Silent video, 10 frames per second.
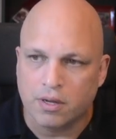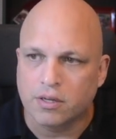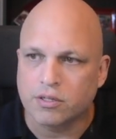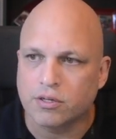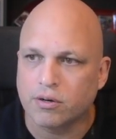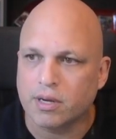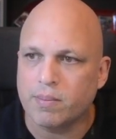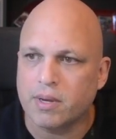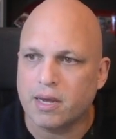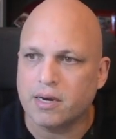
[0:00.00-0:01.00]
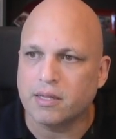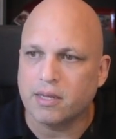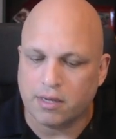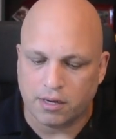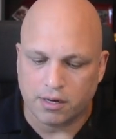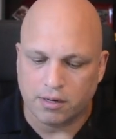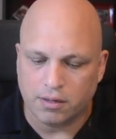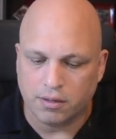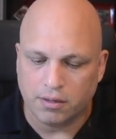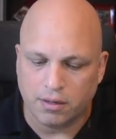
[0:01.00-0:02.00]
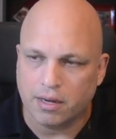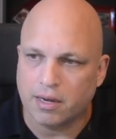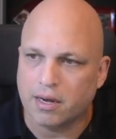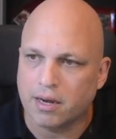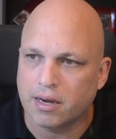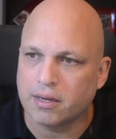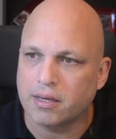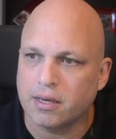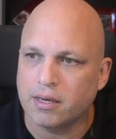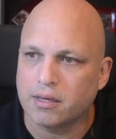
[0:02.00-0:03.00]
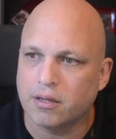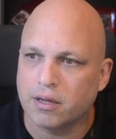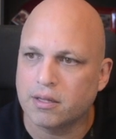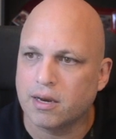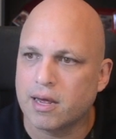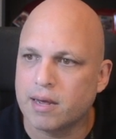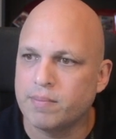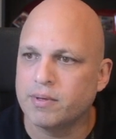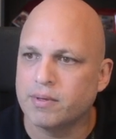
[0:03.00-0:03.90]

So it can be anything here, king.lab.